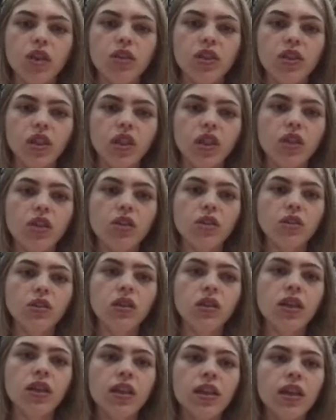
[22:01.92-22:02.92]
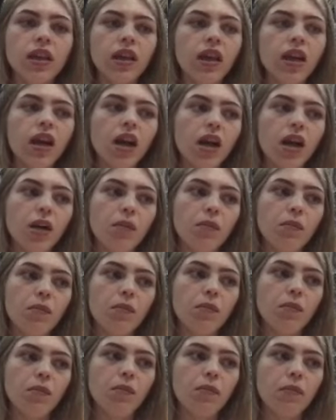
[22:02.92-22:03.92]
to go.
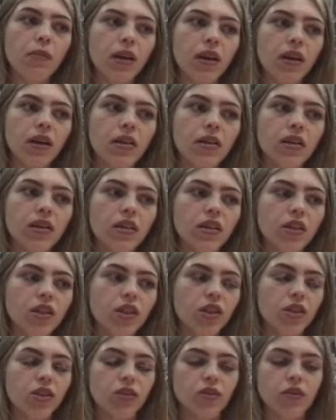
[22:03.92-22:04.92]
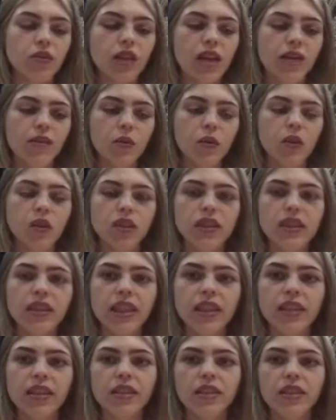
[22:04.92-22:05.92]
But you know, everyone
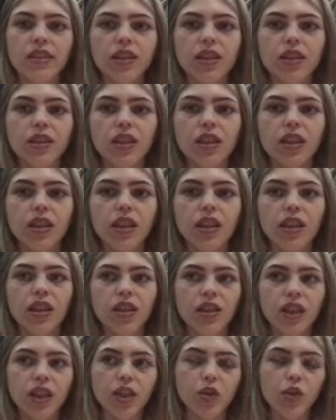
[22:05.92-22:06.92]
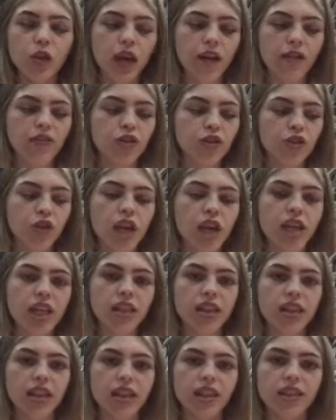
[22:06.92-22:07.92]
says that you have to train
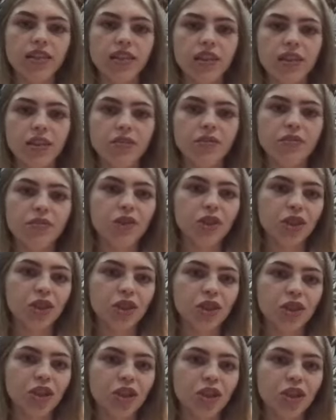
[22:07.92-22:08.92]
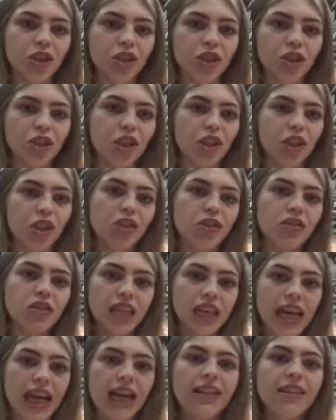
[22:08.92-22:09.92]
in theatre to learn to
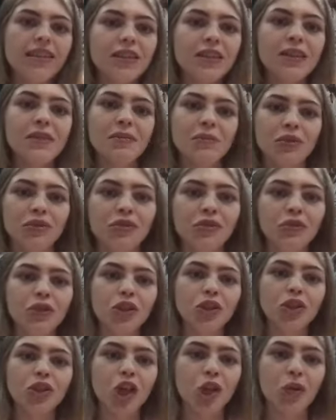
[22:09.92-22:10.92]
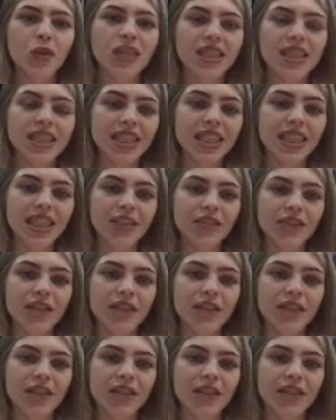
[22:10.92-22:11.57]
act before you go into TV,